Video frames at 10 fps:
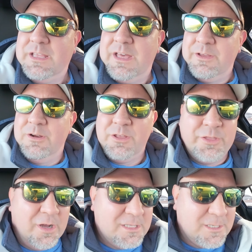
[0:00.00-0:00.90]
gather our
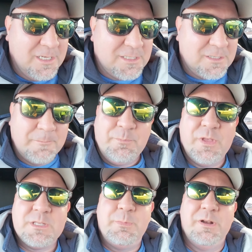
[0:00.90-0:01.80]
thoughts because
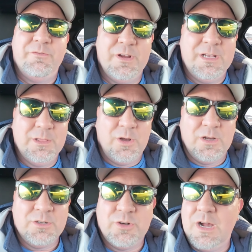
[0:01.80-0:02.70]
it's been a very
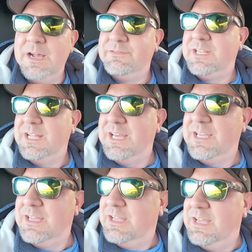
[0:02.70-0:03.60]
long drive
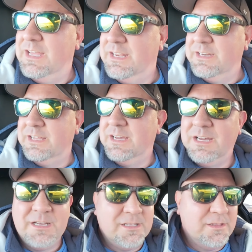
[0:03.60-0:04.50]
today and a
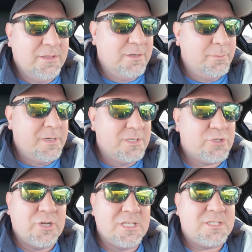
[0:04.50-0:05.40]
uh, little bit of
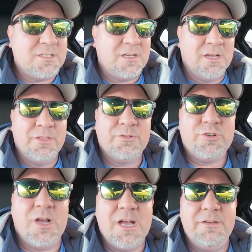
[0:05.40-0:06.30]
stress on the
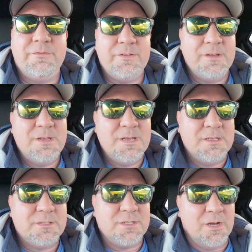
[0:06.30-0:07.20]
drive
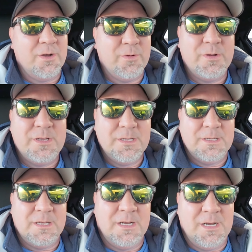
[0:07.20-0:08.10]

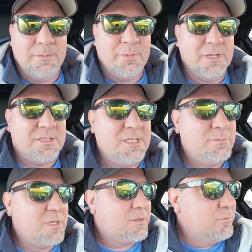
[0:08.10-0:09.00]
so, um, but it
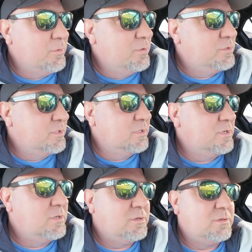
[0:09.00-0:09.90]
seems like the roads are
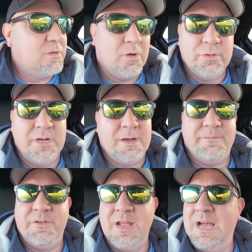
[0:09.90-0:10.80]
holding
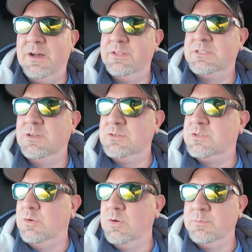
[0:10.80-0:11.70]
up for now. There's no
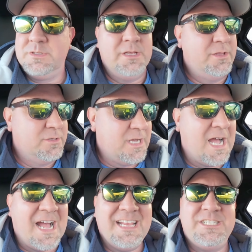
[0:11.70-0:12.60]
storms, and there's a
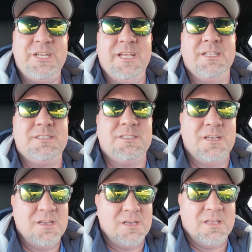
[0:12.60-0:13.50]
high chance
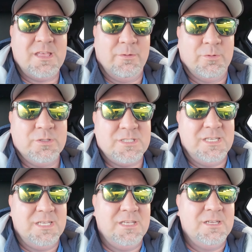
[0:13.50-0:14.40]
that we'll
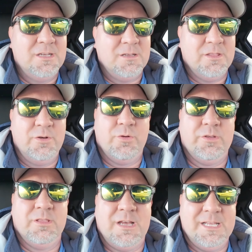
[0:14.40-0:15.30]
see the
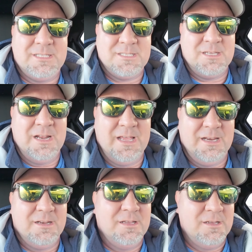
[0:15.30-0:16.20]
northern lights
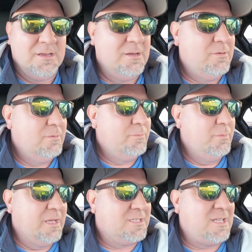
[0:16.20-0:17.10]
tonight.
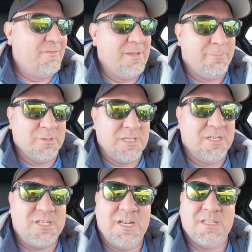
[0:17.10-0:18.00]
Like
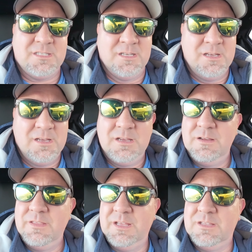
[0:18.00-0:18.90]
70% chance
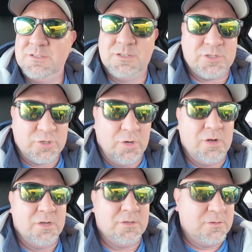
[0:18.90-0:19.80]
that there's a
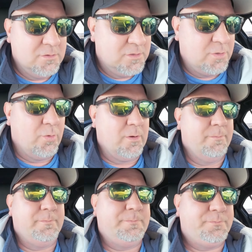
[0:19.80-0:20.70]
strong
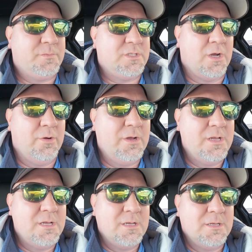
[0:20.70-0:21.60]
storm. So,
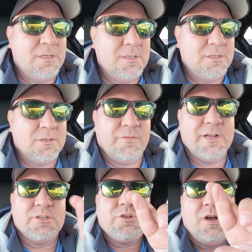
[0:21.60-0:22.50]

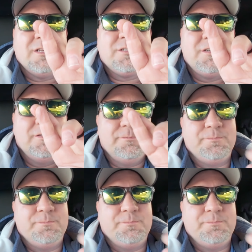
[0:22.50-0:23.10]
fingers crossed. The